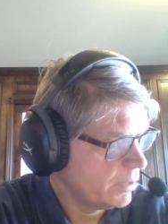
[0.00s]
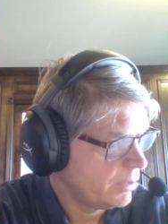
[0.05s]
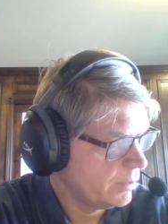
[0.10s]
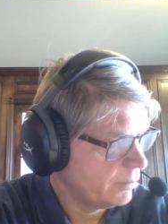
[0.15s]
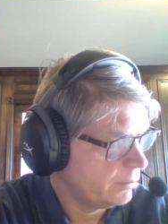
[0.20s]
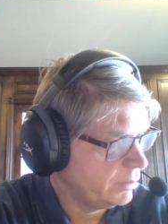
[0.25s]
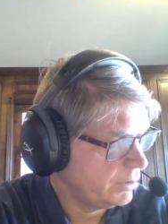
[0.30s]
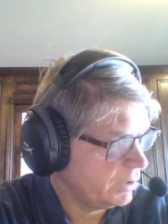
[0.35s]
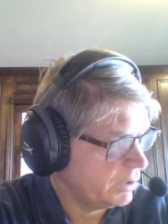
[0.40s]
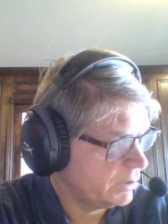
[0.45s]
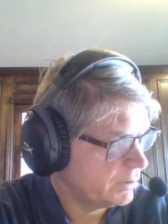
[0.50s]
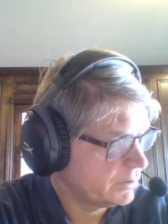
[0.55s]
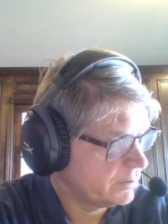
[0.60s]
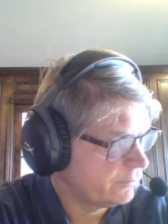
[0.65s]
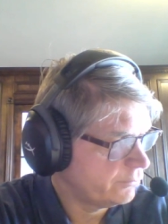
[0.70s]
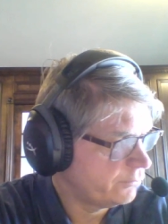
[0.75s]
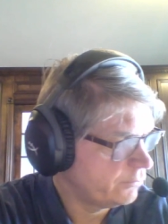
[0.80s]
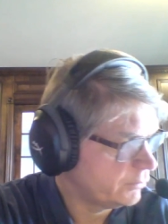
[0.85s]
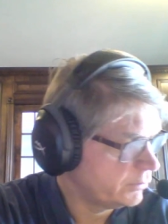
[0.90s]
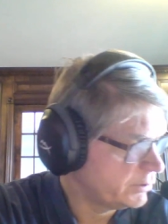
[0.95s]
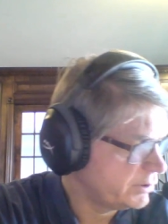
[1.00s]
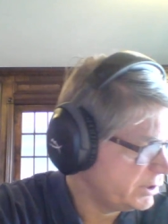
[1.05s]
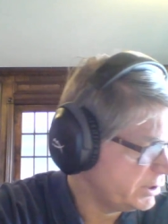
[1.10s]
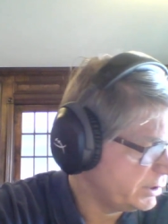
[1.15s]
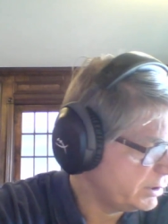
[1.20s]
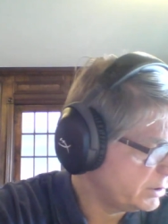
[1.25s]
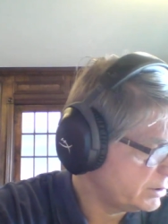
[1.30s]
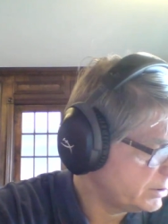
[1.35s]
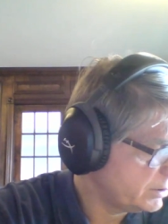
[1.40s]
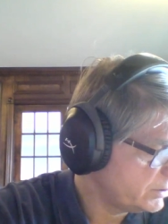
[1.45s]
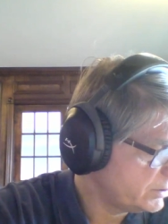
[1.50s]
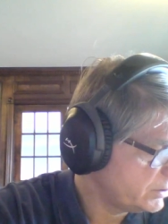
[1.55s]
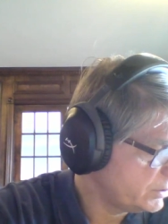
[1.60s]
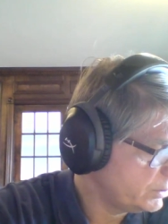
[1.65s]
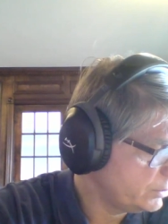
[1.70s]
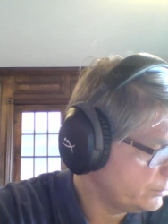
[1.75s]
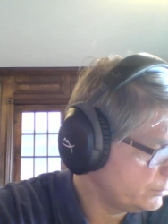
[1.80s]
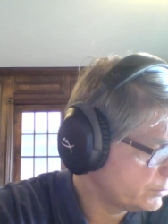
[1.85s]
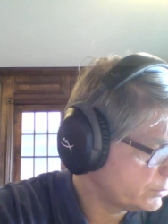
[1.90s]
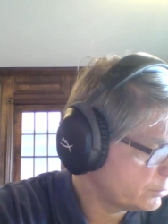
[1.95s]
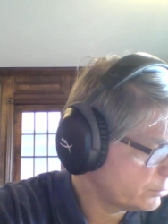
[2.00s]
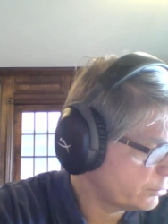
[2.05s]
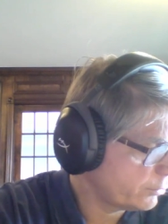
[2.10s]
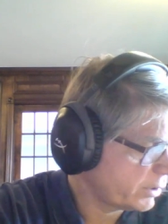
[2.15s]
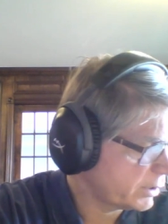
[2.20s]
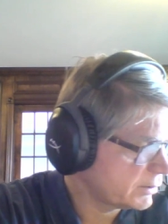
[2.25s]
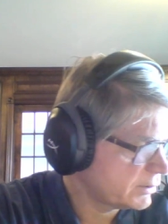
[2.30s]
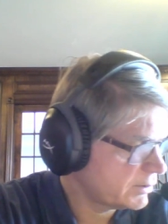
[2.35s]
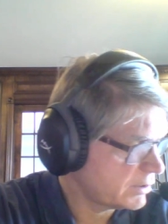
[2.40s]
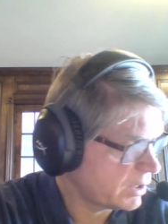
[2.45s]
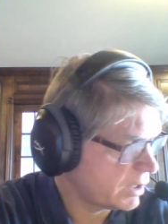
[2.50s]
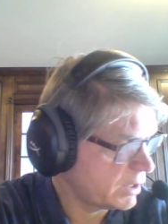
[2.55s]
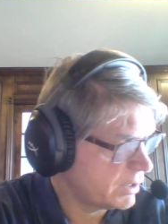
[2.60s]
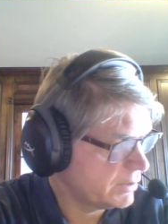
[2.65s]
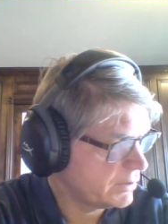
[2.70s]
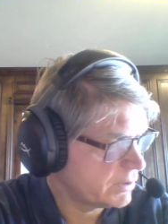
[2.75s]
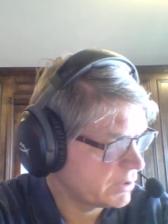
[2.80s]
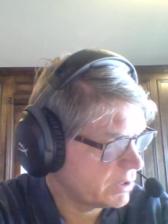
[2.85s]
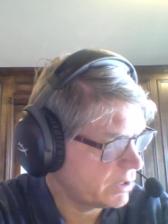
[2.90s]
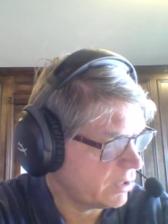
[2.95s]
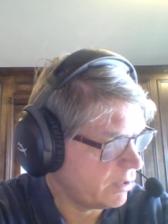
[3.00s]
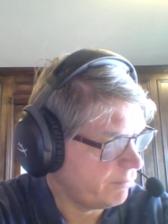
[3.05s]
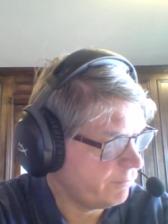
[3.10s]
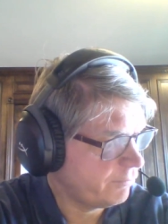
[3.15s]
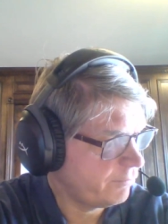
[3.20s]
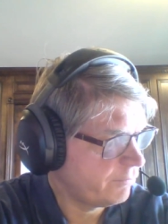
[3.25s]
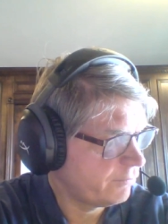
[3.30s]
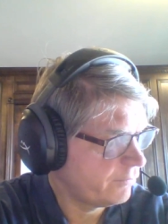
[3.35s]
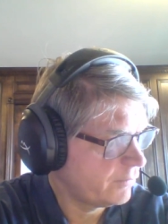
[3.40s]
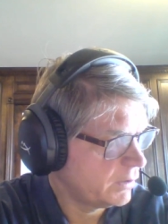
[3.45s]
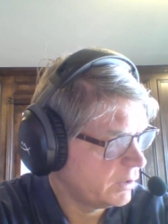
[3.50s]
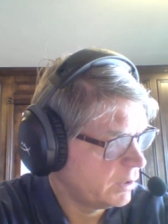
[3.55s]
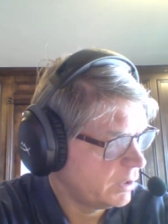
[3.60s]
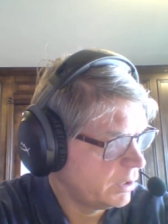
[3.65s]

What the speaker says: The answer for D is use correct size cuff.